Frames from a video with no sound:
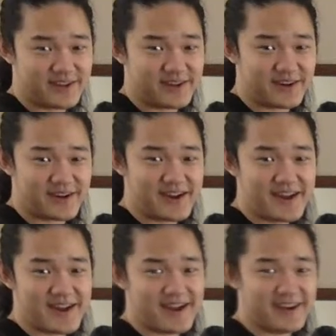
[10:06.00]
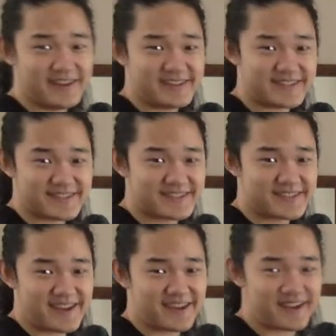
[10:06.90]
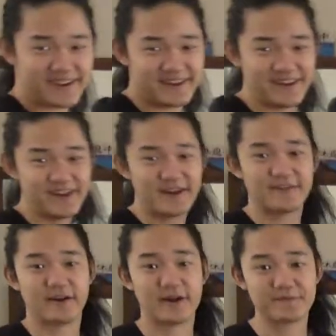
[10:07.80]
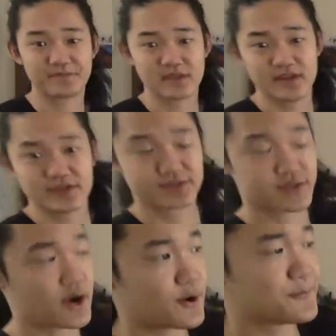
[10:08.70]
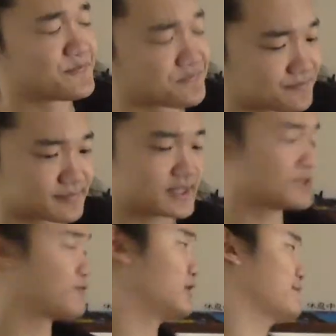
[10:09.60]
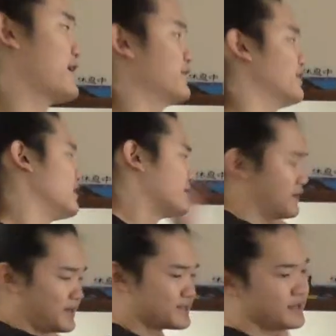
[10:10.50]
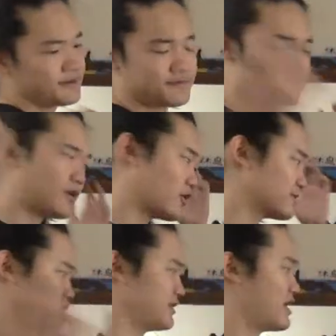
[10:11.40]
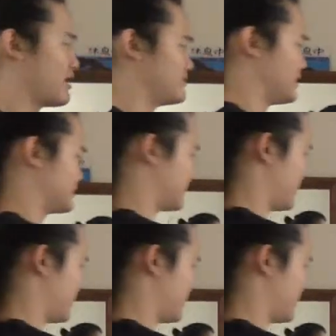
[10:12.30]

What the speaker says: here, and it's just staying, right? So it doesn't really matter. But let's say for an arbitrary object,